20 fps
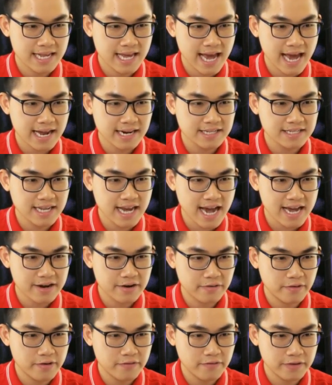
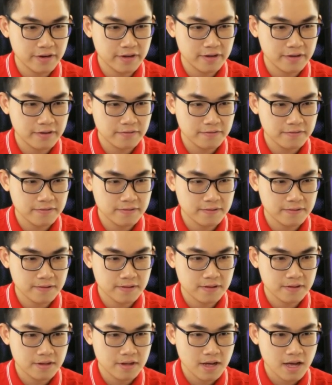antiderivative
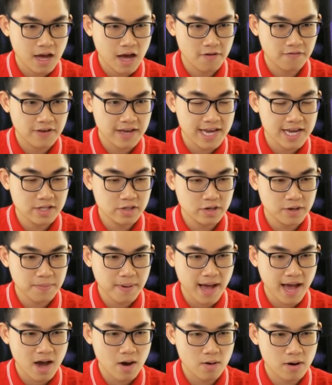of e to the
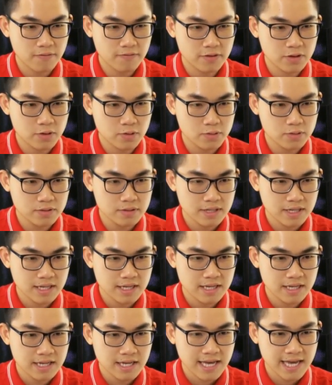power of u
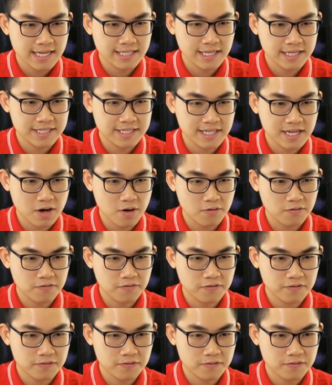is itself.